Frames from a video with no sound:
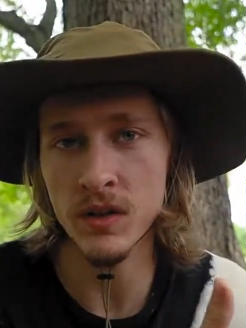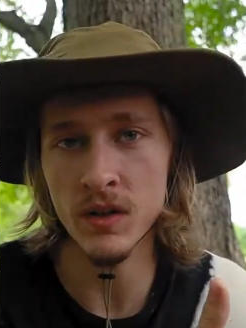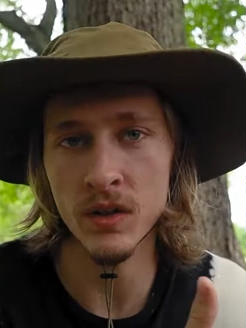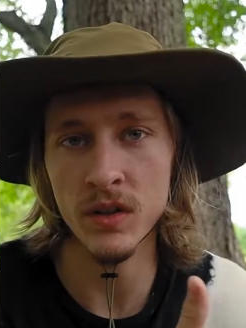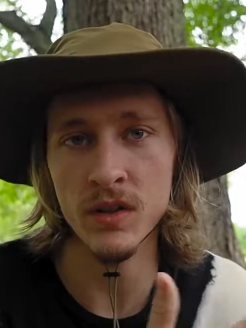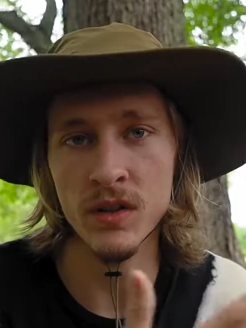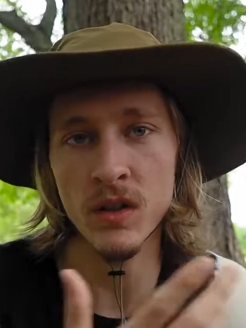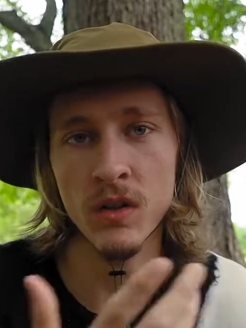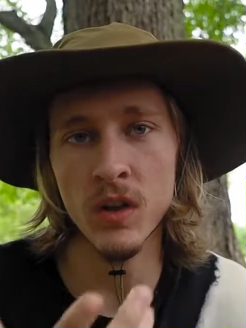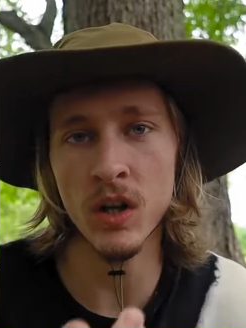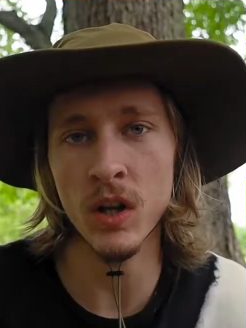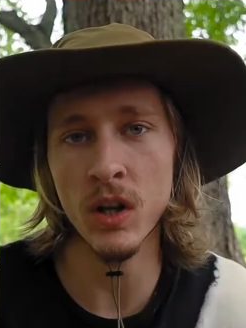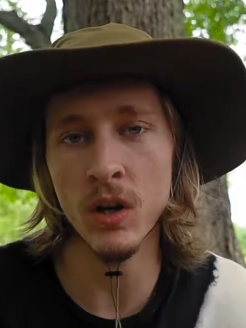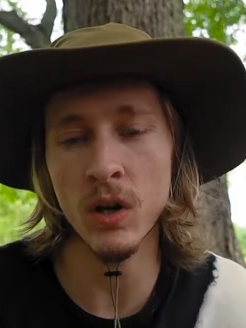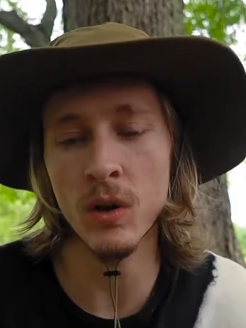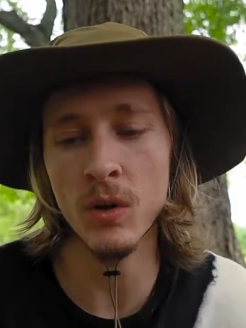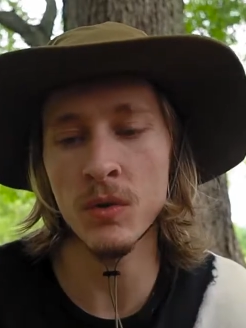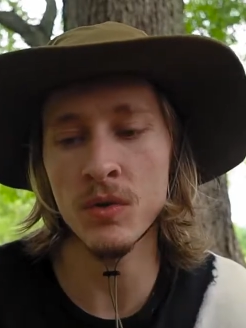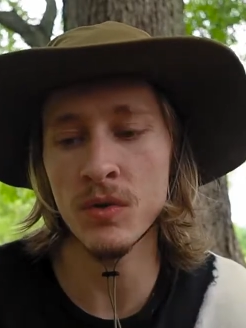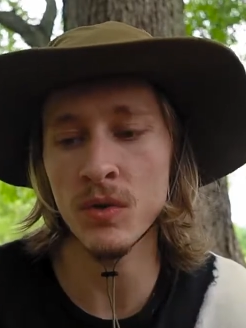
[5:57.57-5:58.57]
or it's
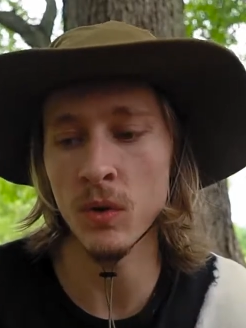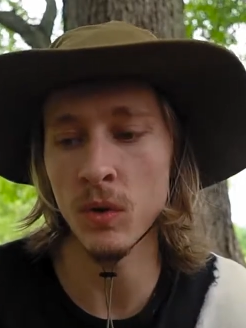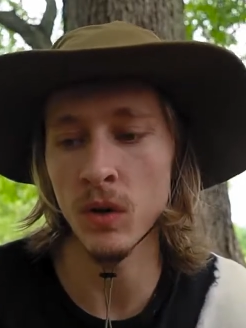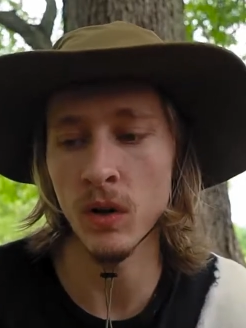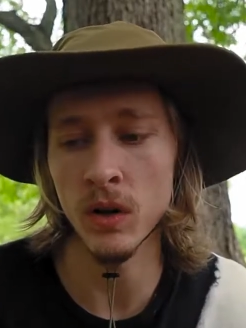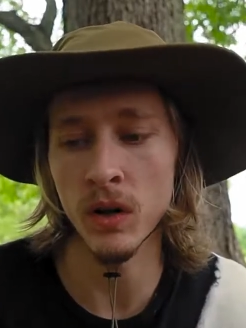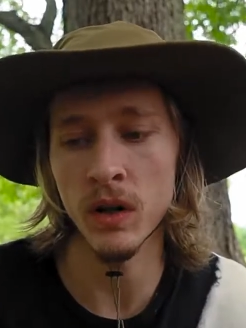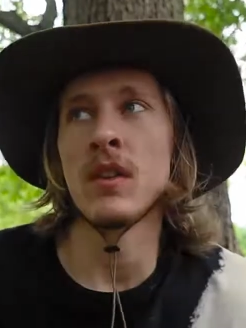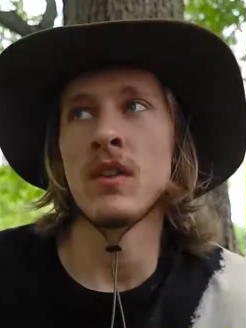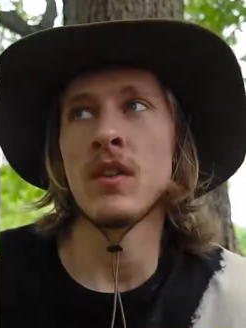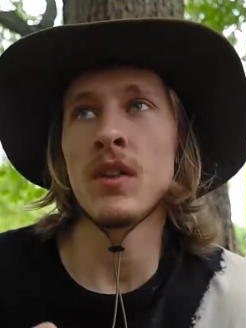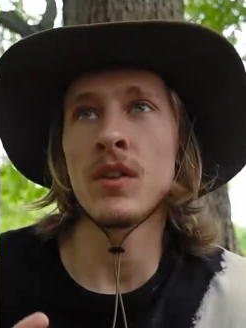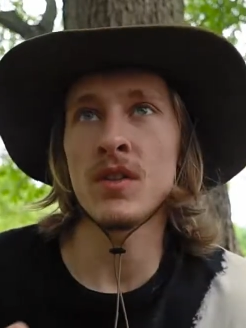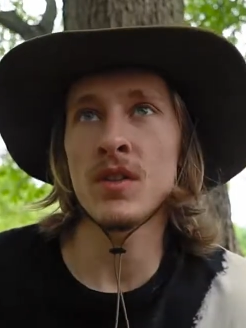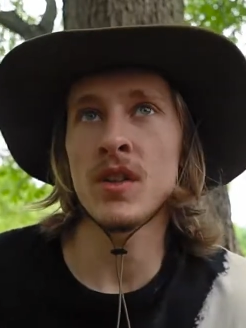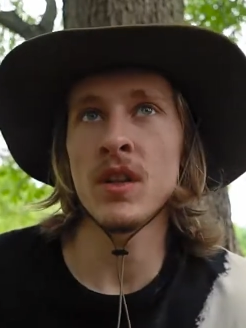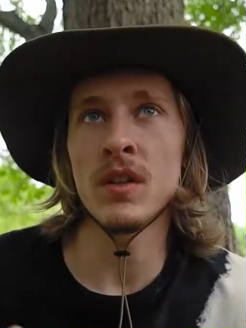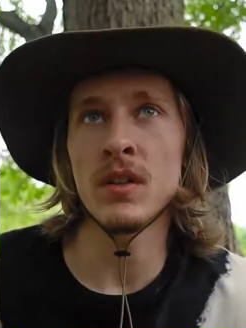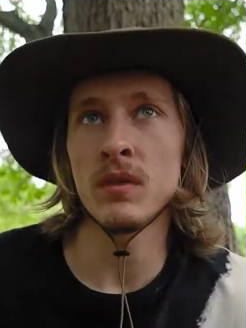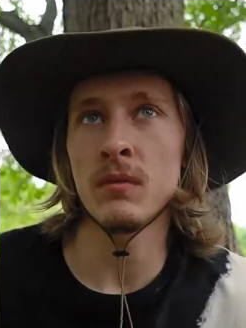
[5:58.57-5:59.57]
closed, or there's
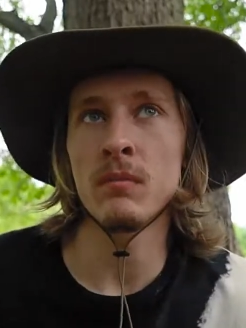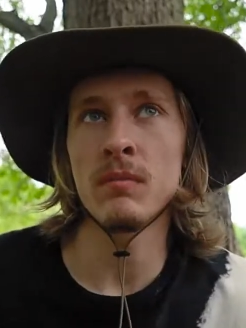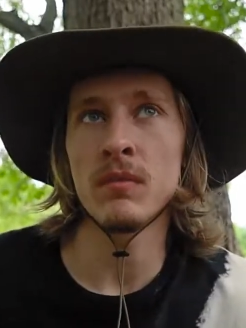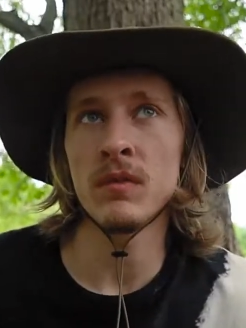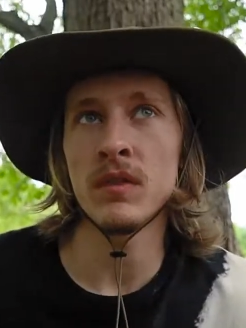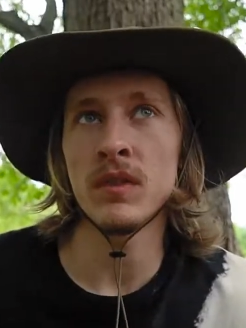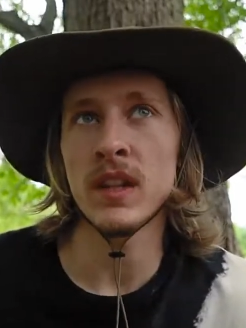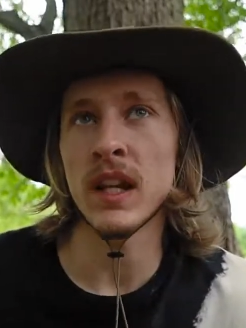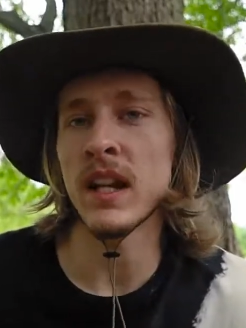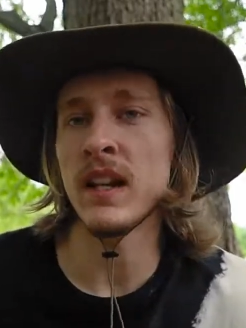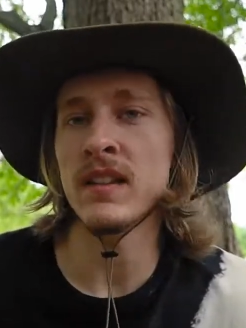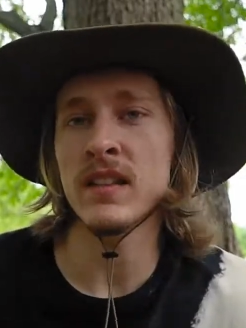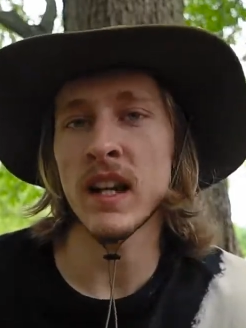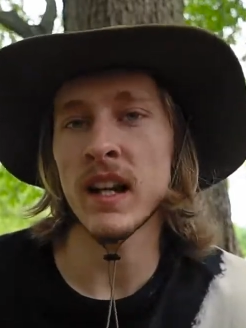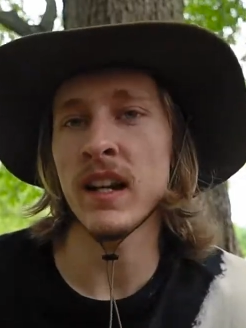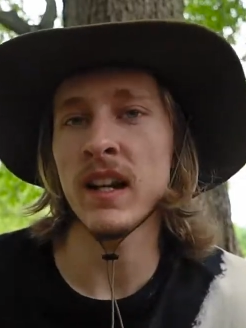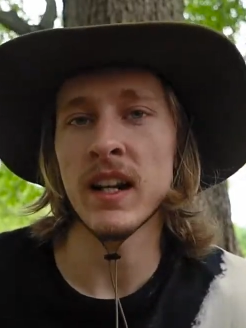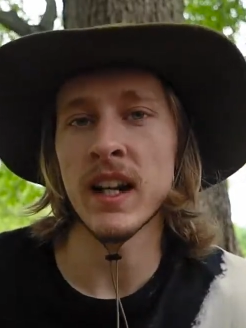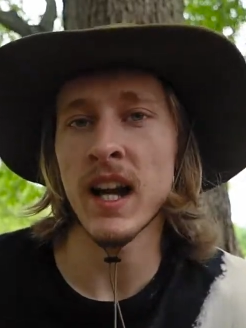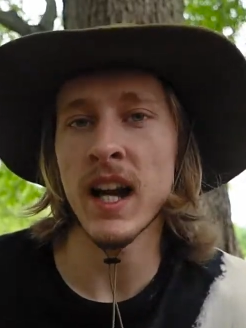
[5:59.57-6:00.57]
certain things
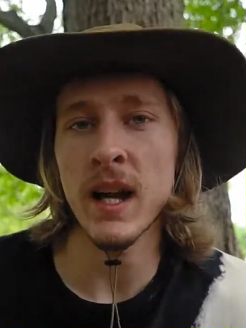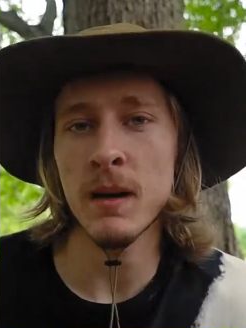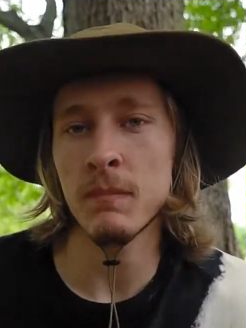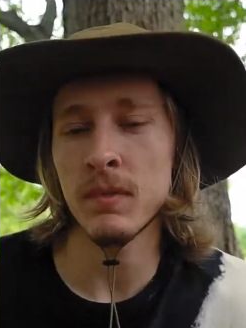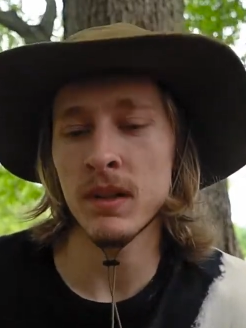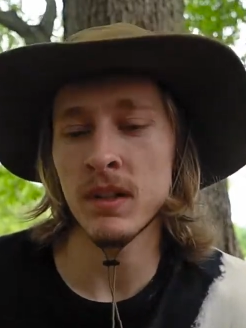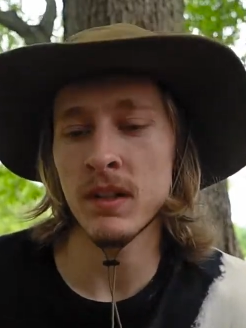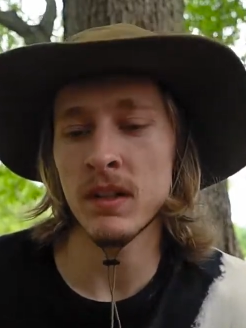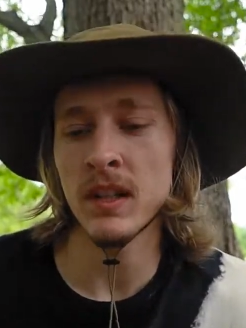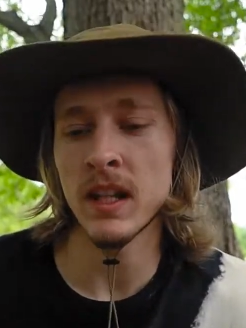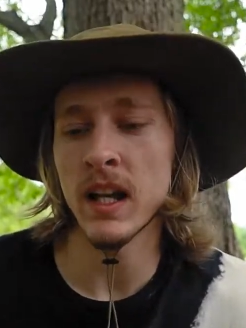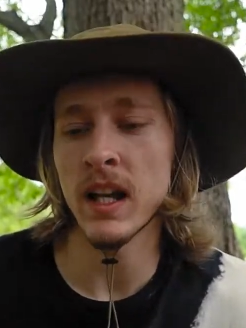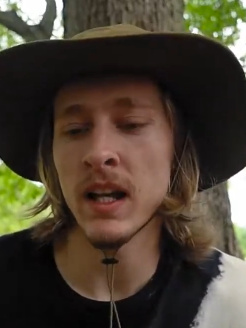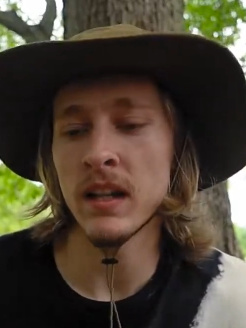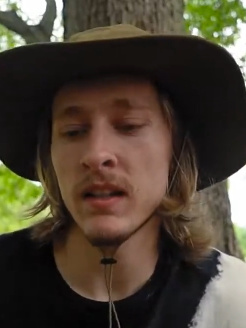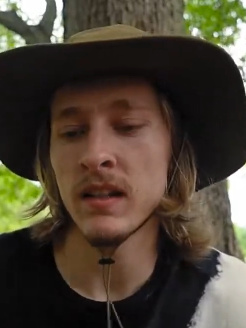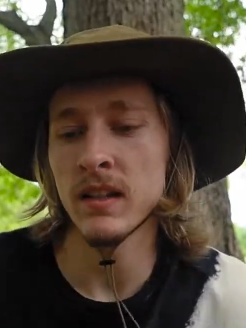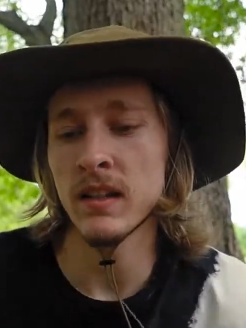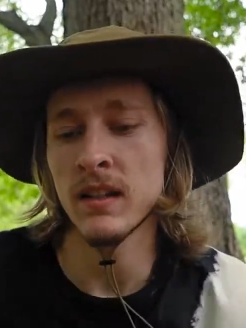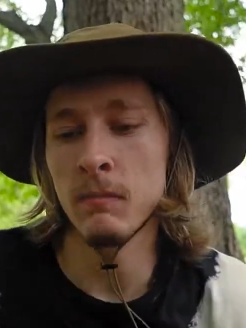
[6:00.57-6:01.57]
that can happen
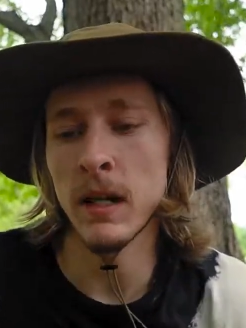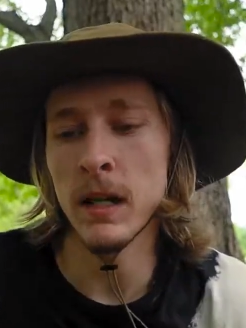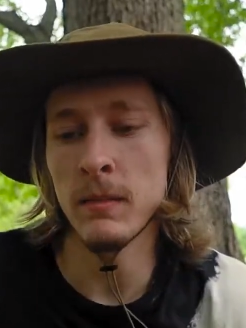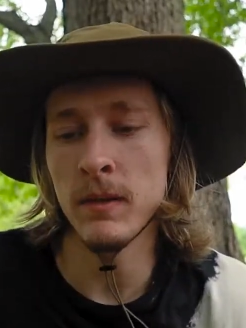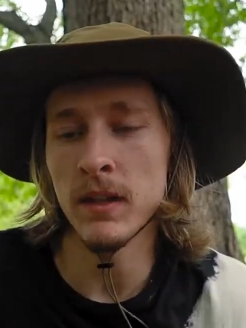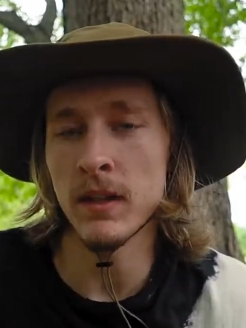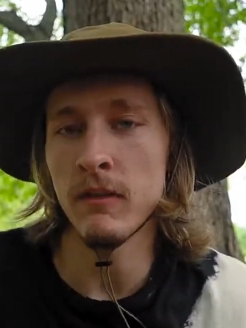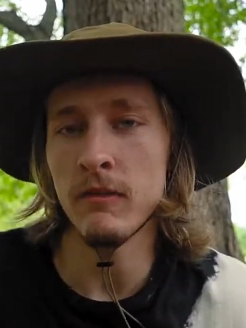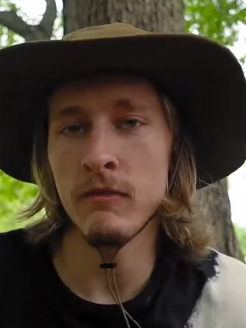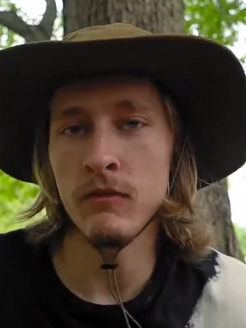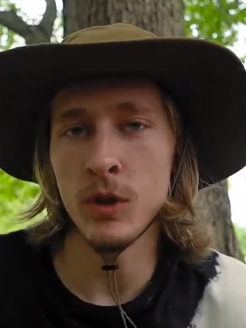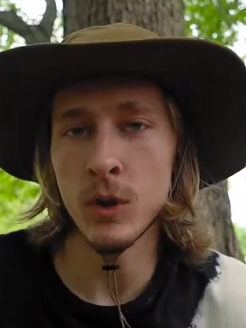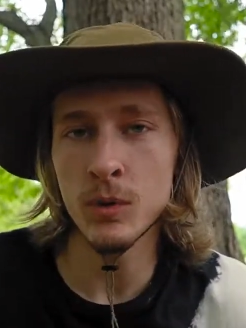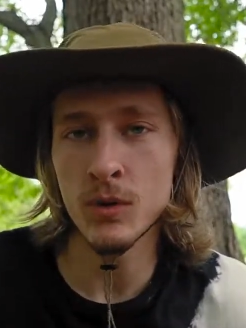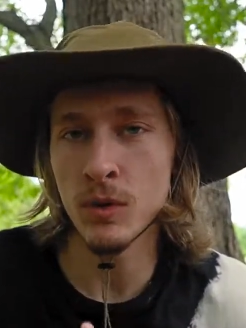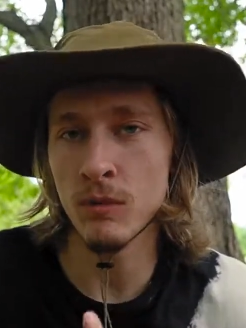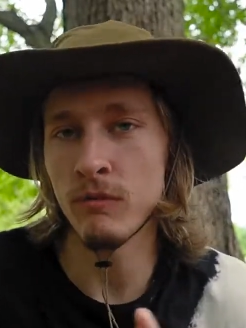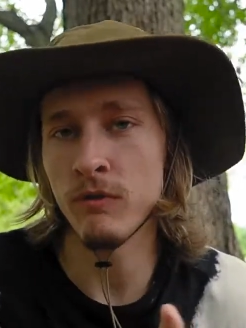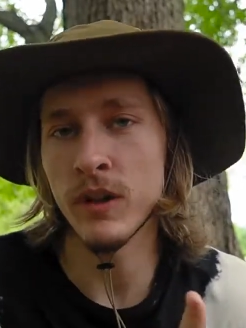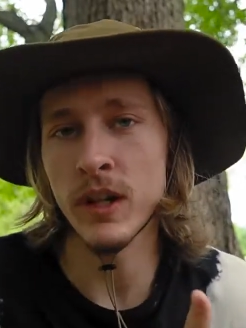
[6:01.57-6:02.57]
that maybe a
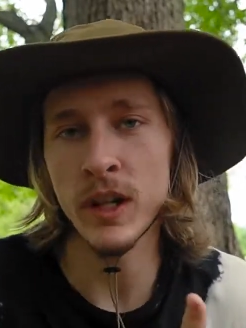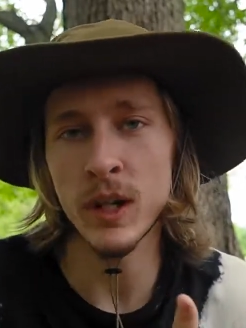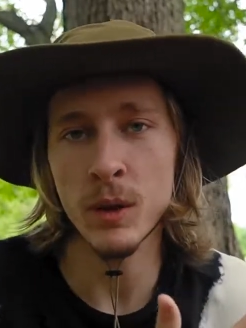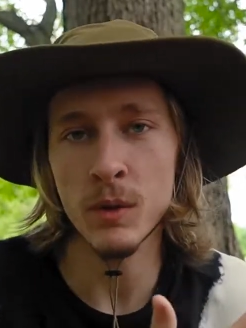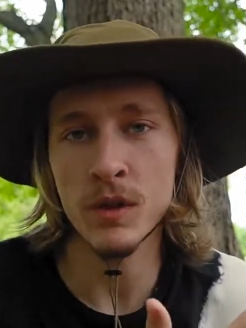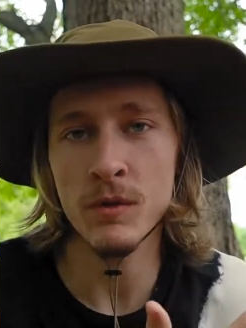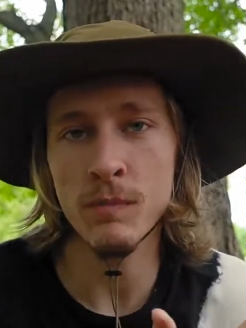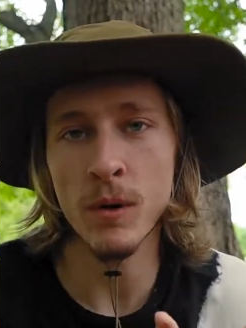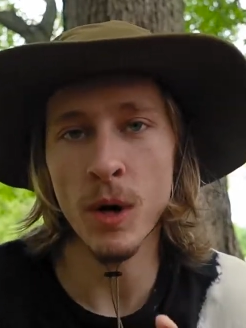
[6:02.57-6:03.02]
YouTube video was